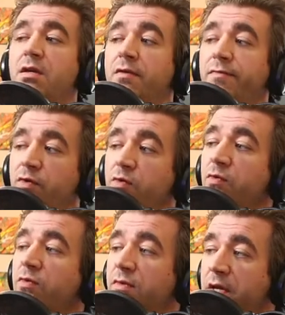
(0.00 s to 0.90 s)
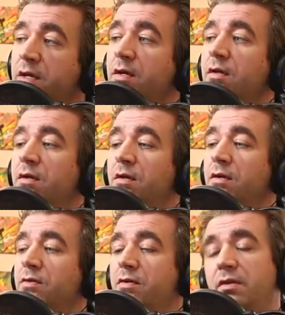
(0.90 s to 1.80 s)
If you think
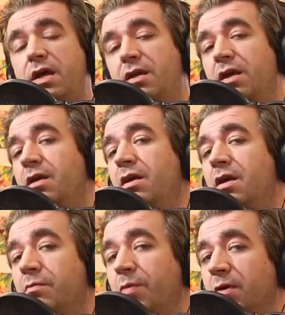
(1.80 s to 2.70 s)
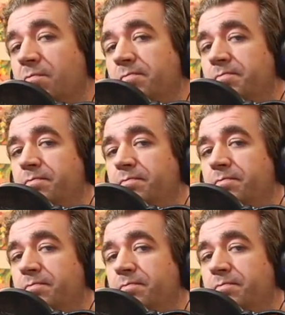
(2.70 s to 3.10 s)
that that can't happen,